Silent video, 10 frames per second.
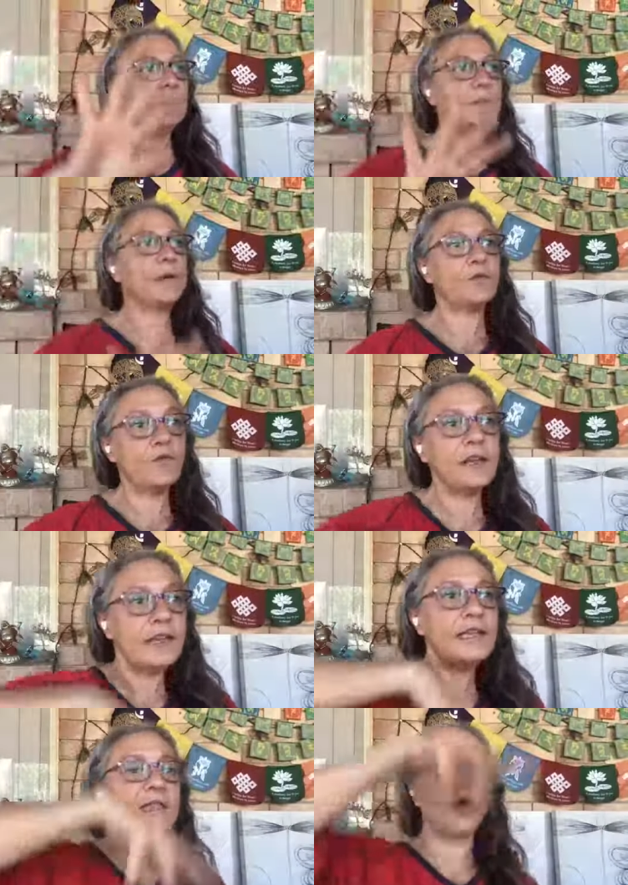but it
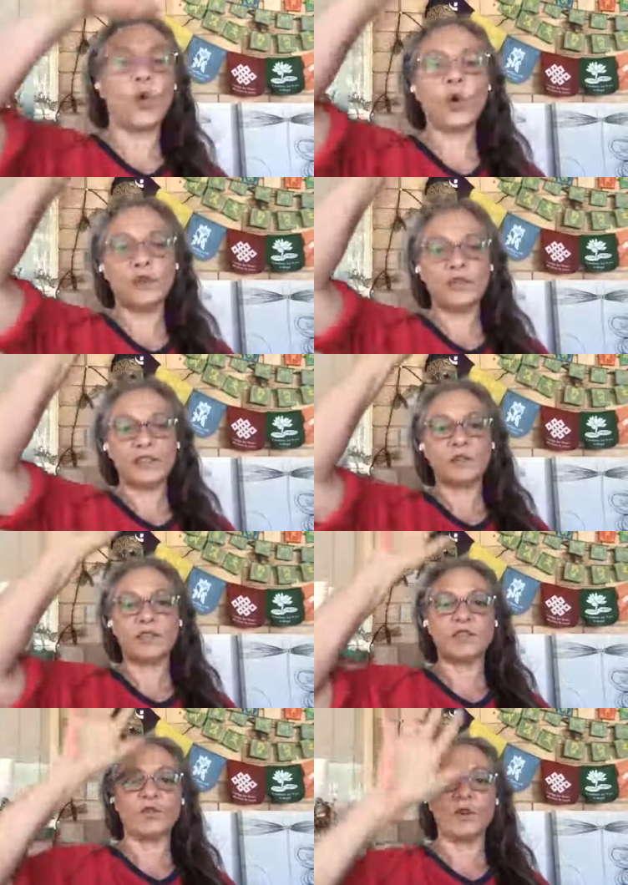really is all of us
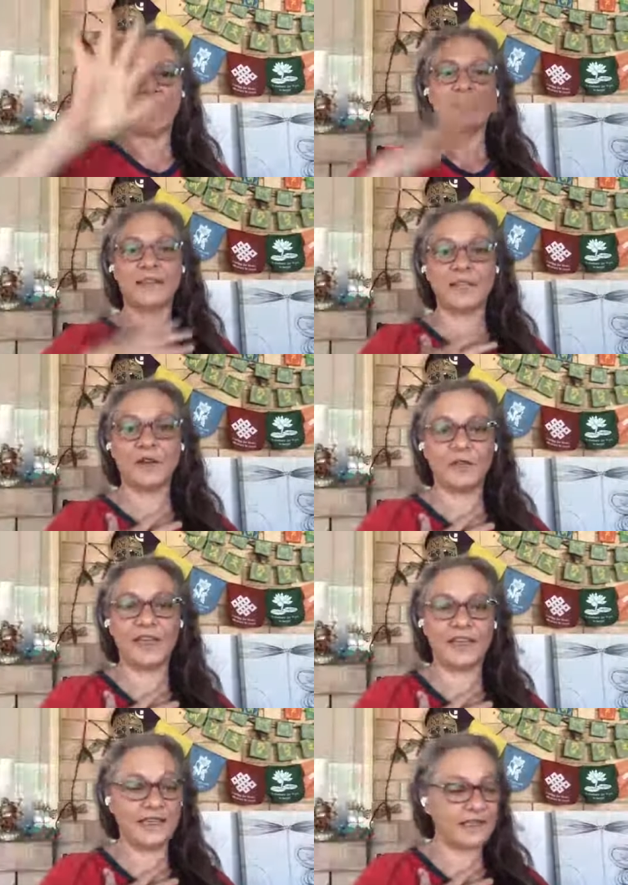because it's all about
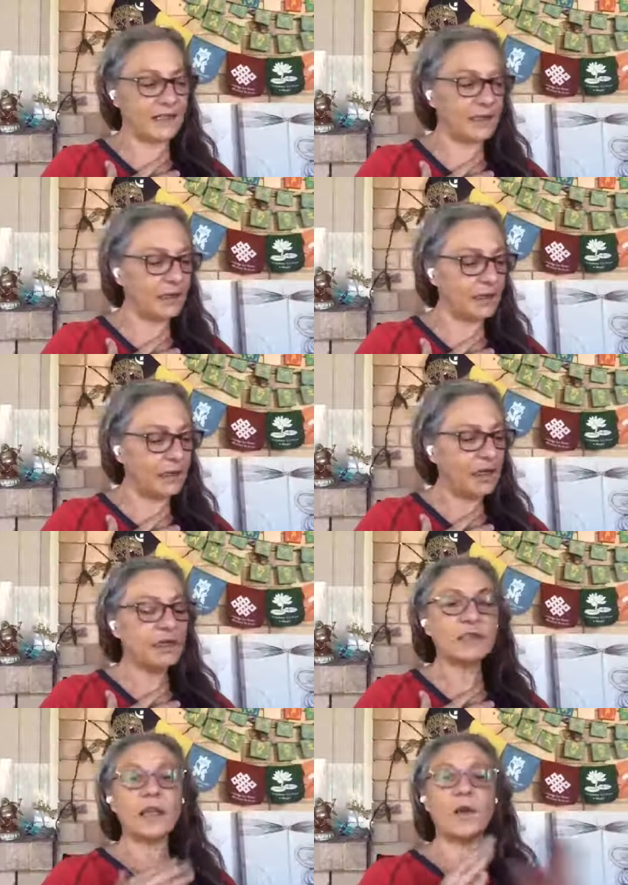self-healing, isn't it?
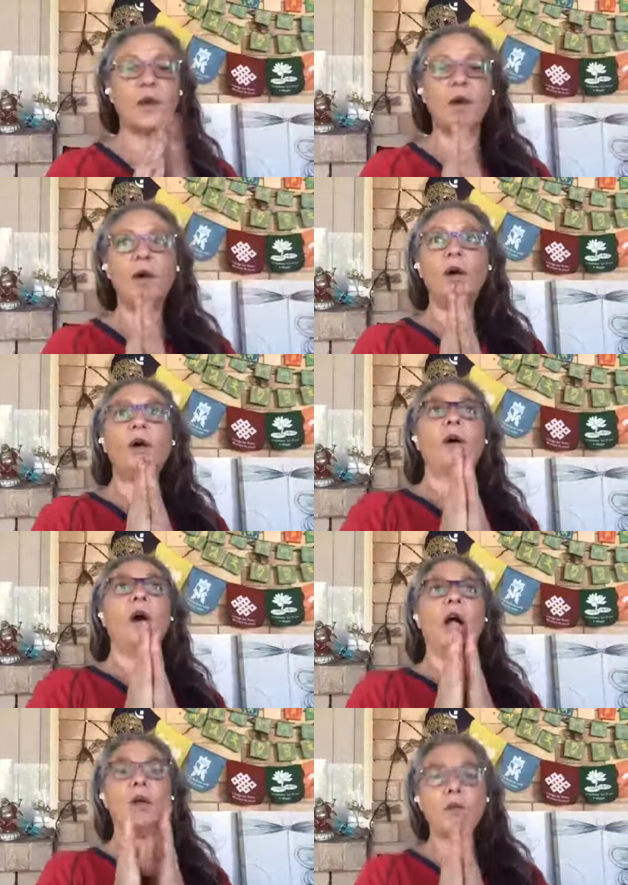So
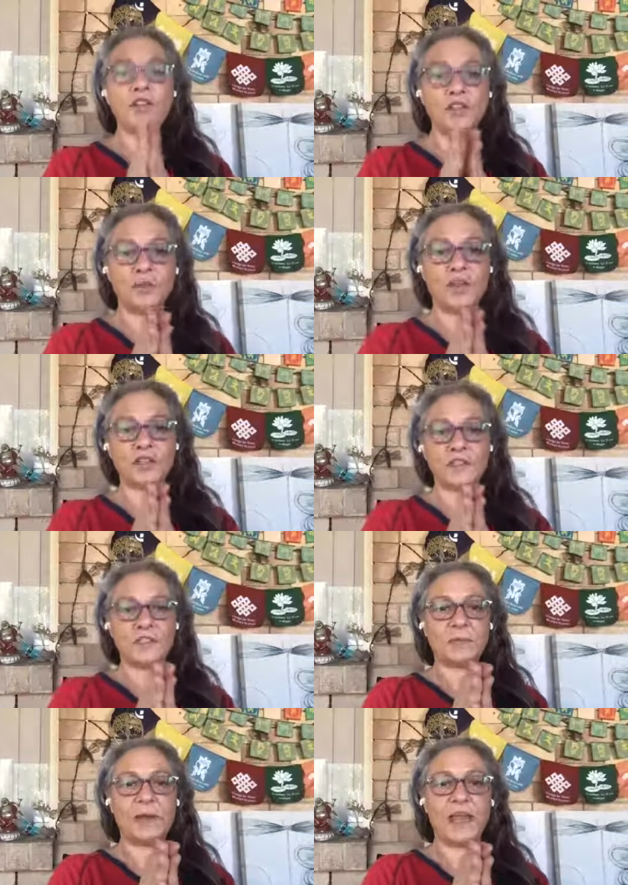I want you to watch
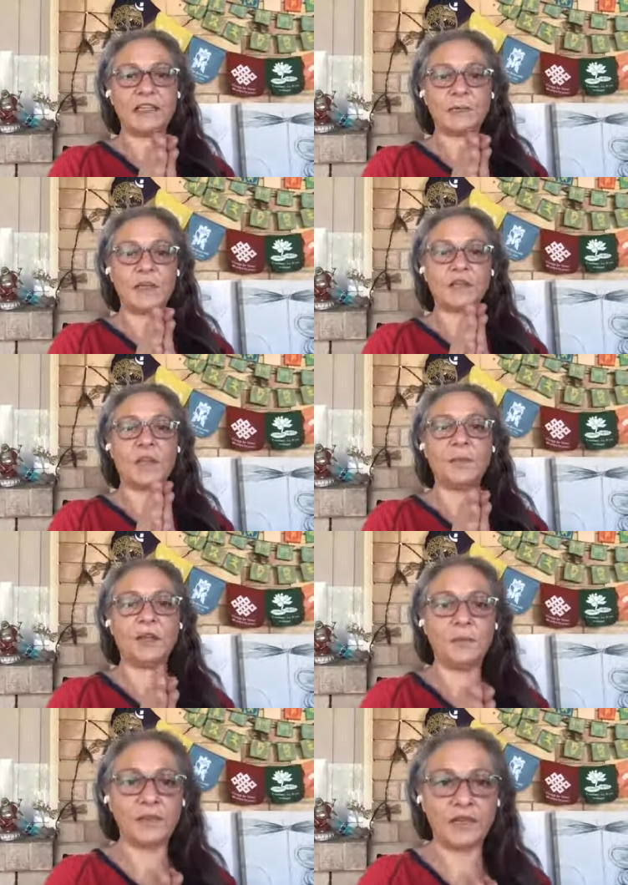this space because I'm
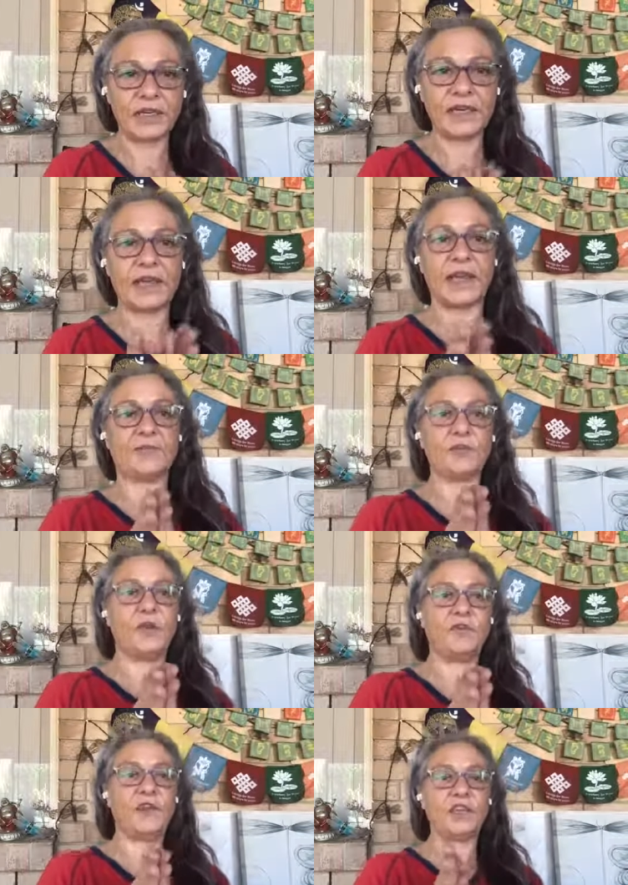going to put the link after
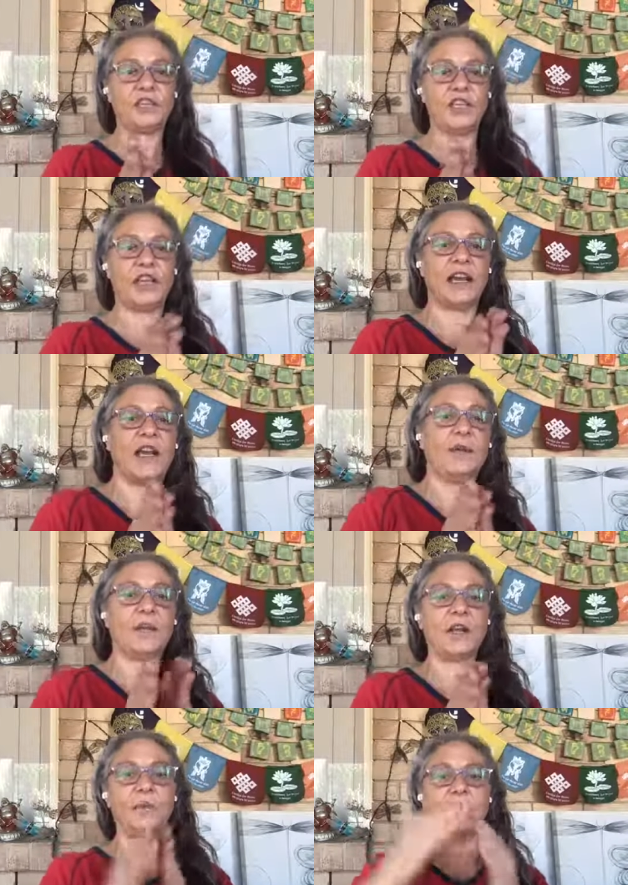we finish here. I'm
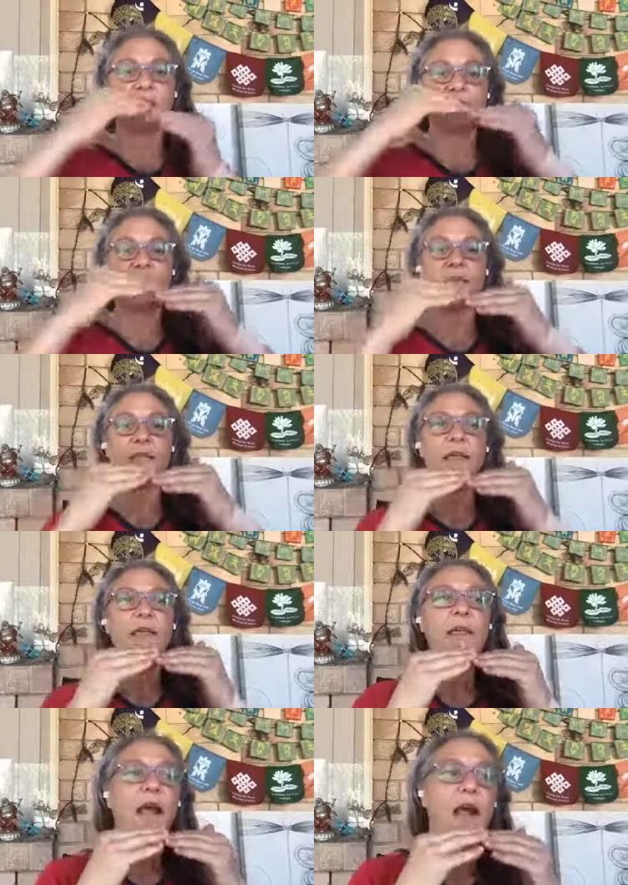going to put a link
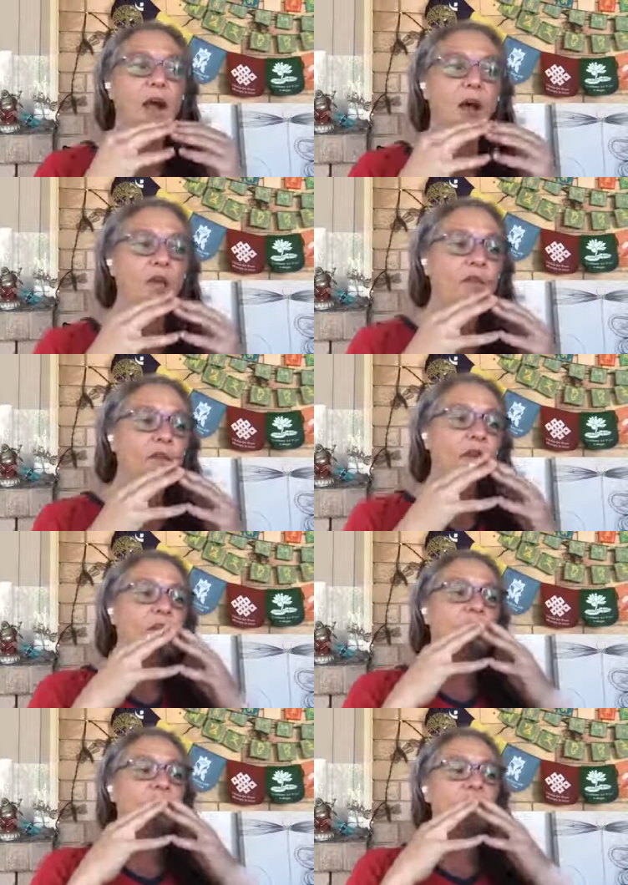of
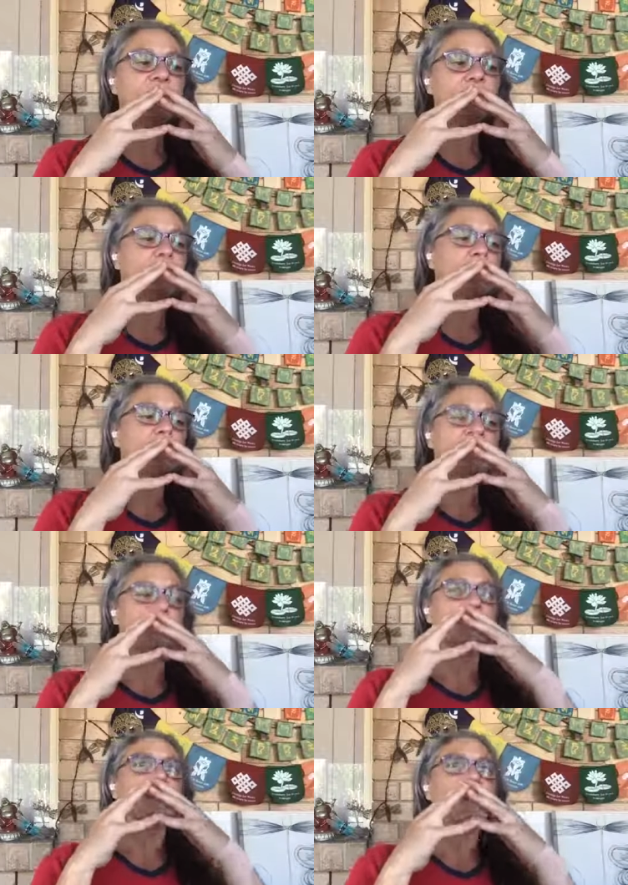this was, it
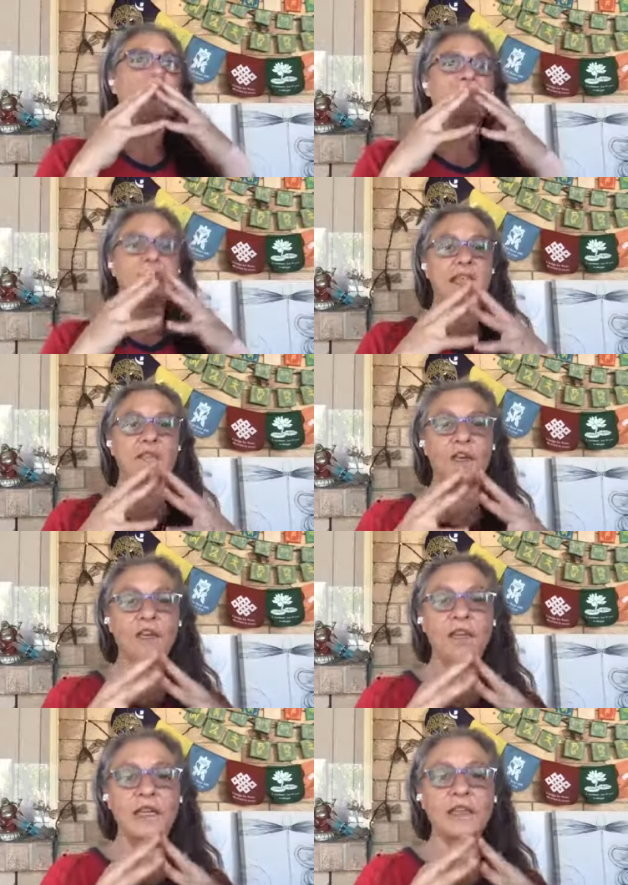took us
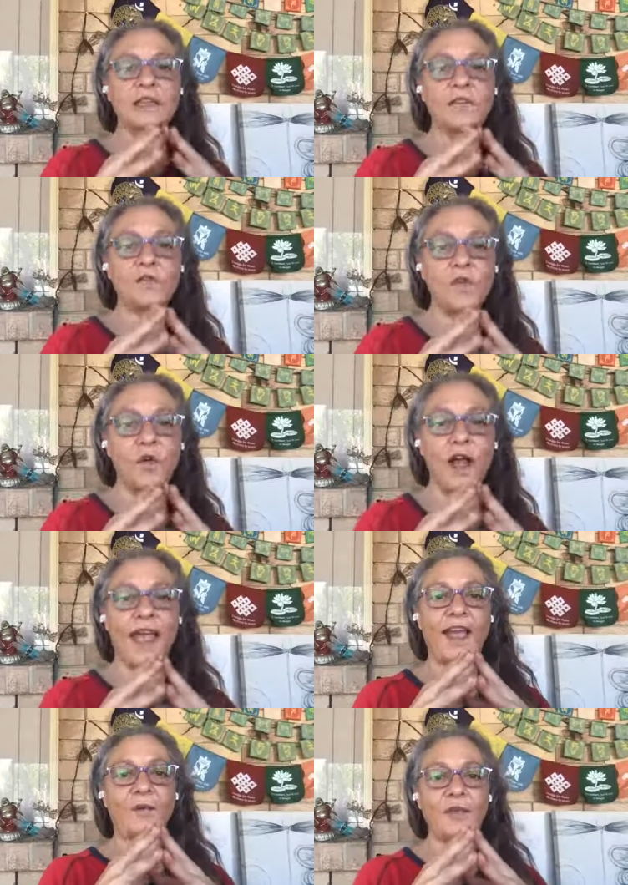seven years and four
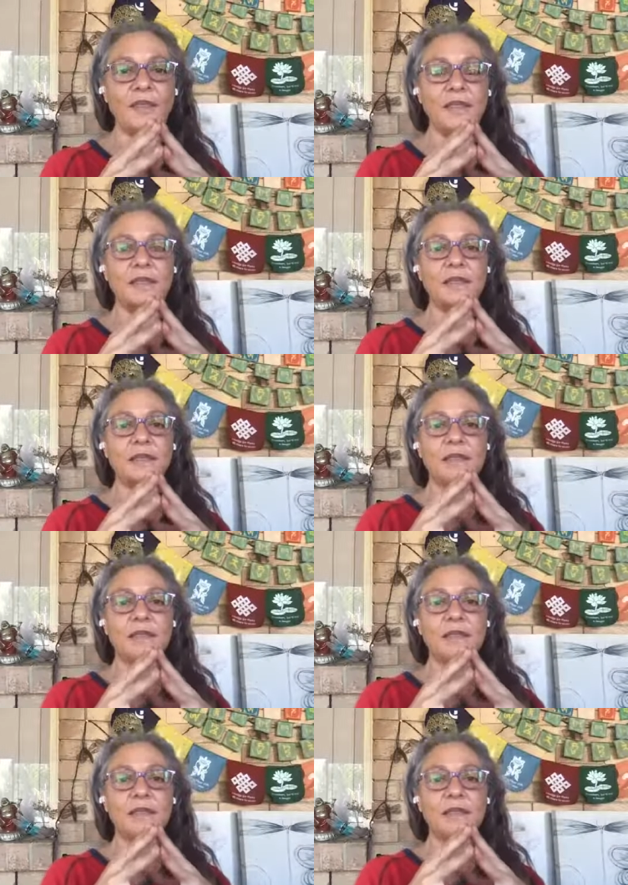hours